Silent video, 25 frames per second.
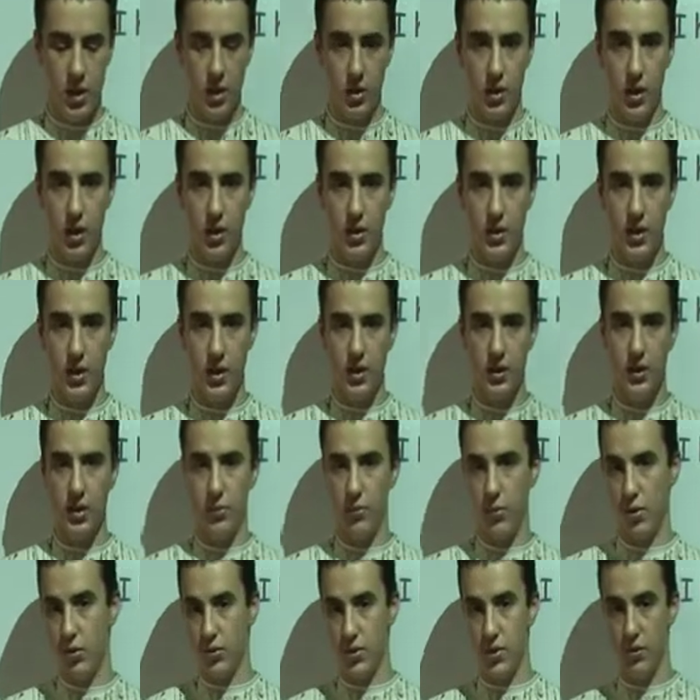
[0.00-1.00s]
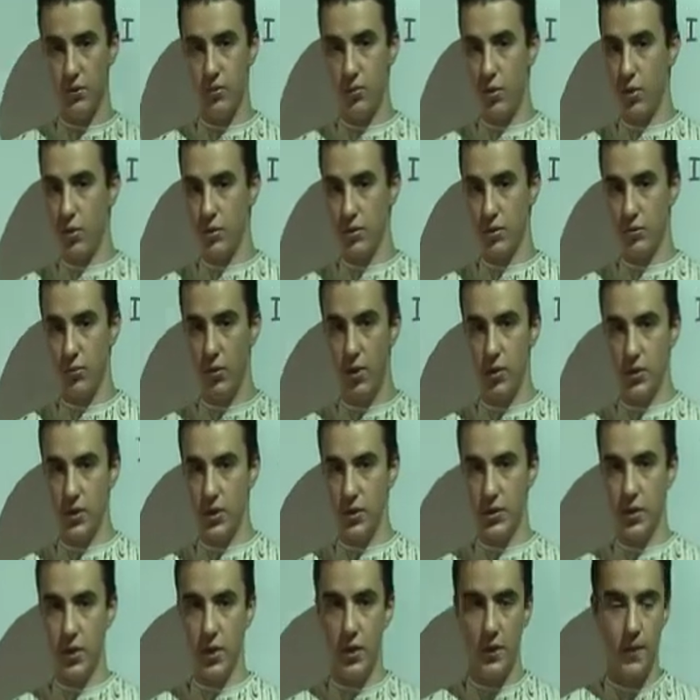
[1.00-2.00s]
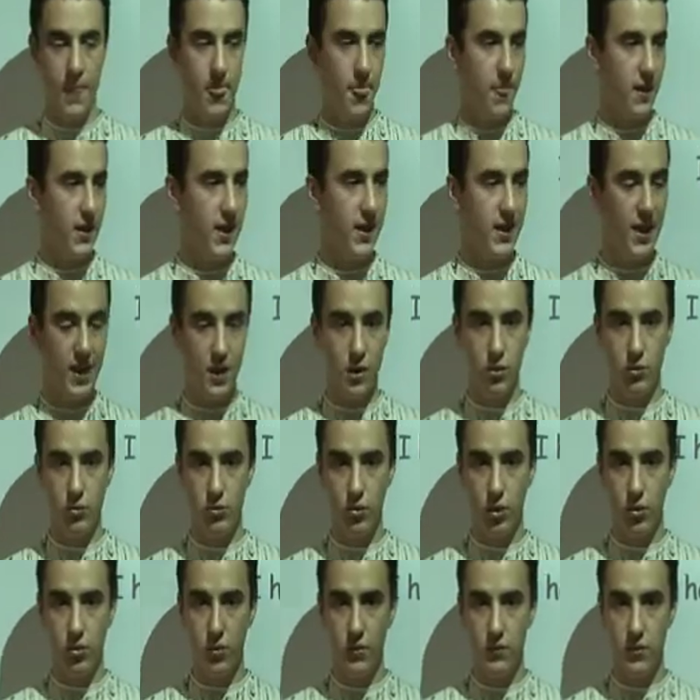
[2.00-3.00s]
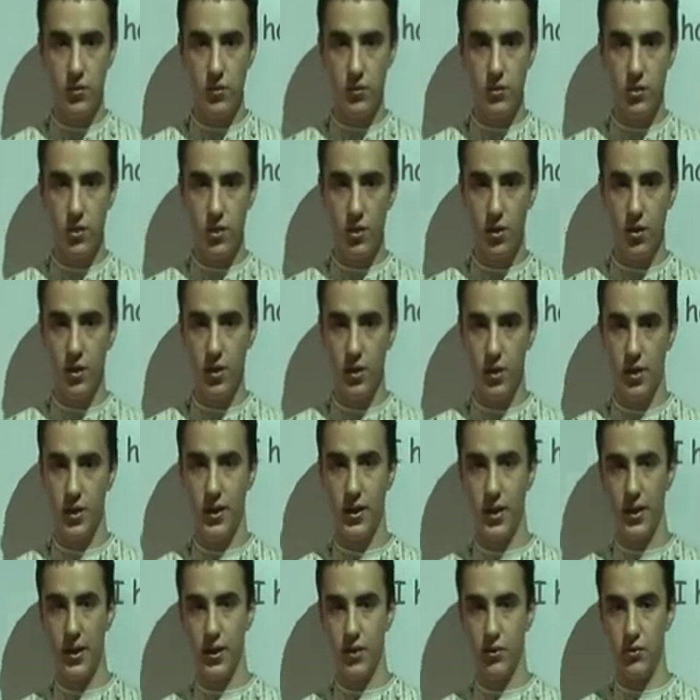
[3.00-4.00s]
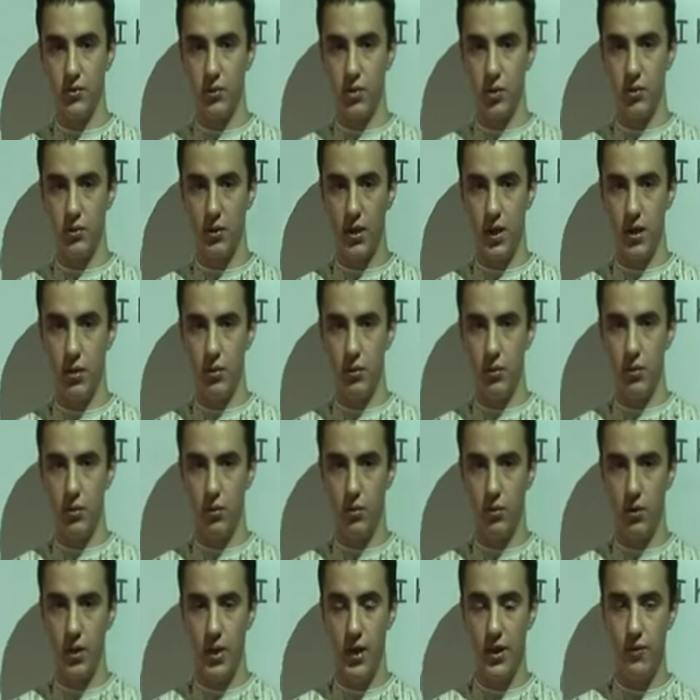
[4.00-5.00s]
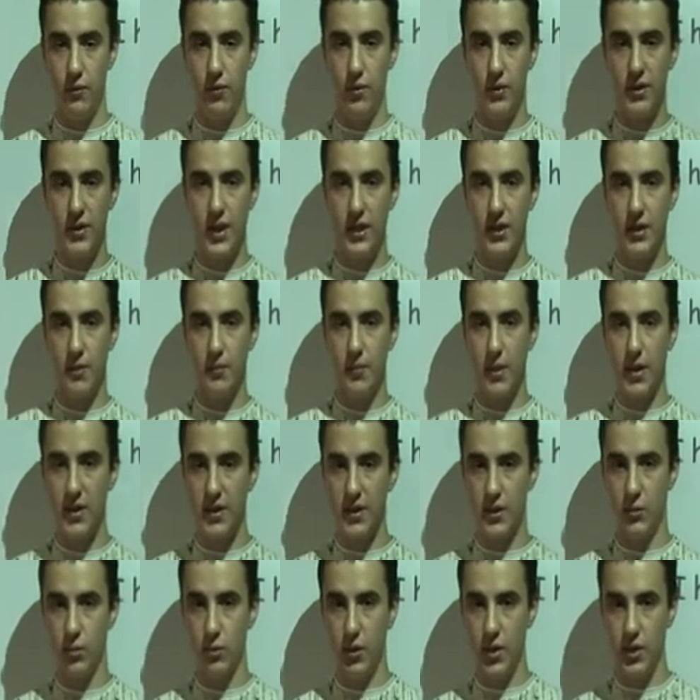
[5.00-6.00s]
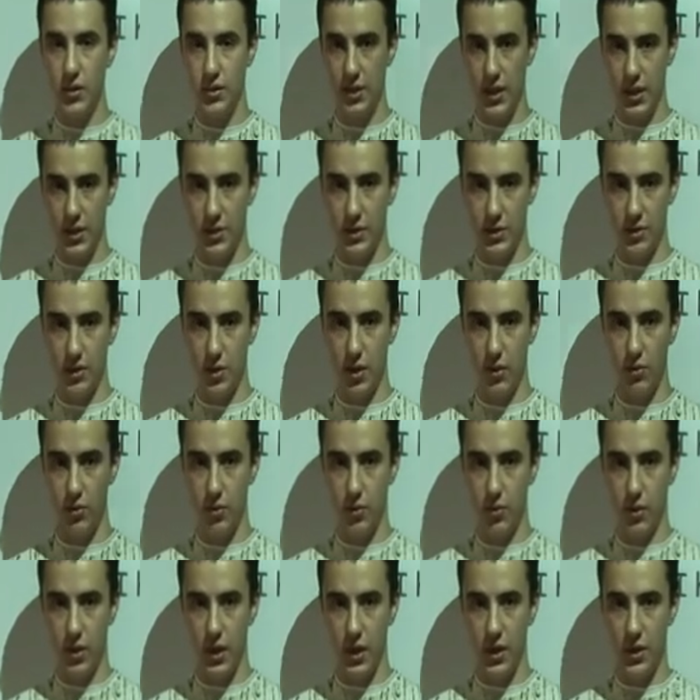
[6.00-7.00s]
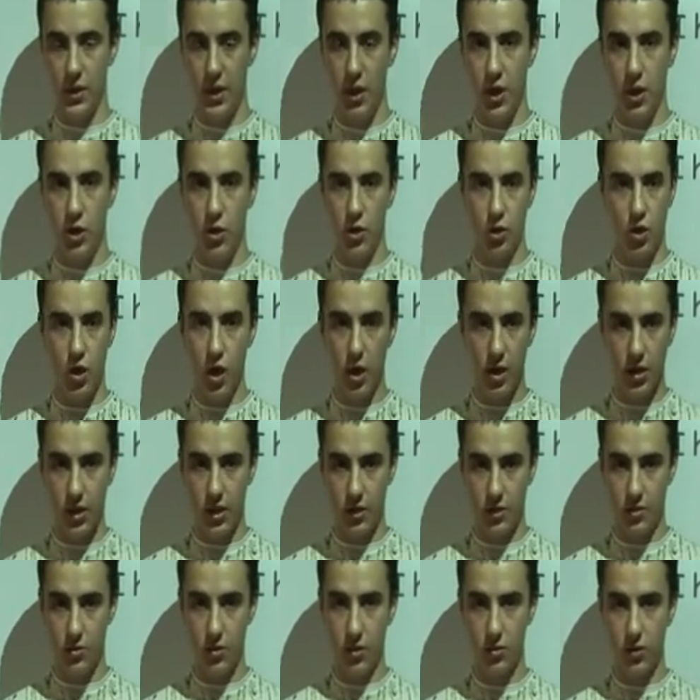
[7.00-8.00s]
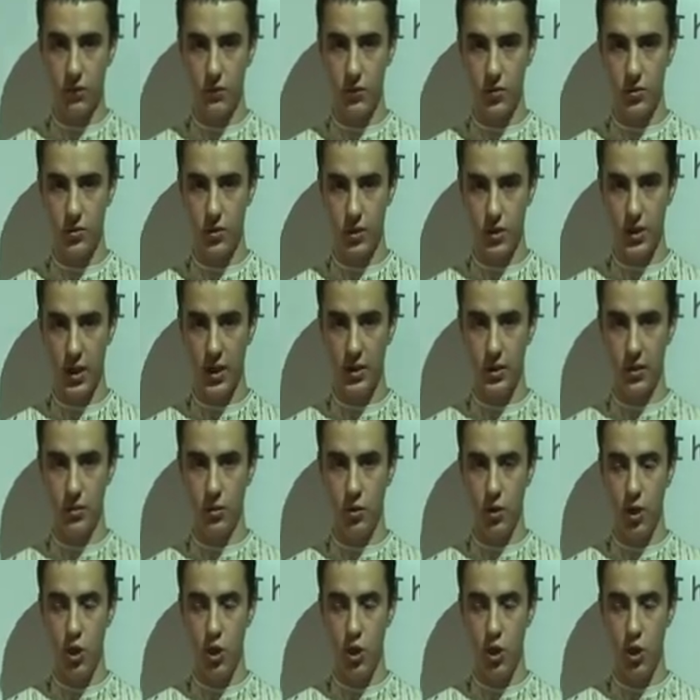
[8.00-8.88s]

Thirdly, the most important one is, can I control the future and can I control now? If we take the best and worst case scenario again, you can't control the future, can you?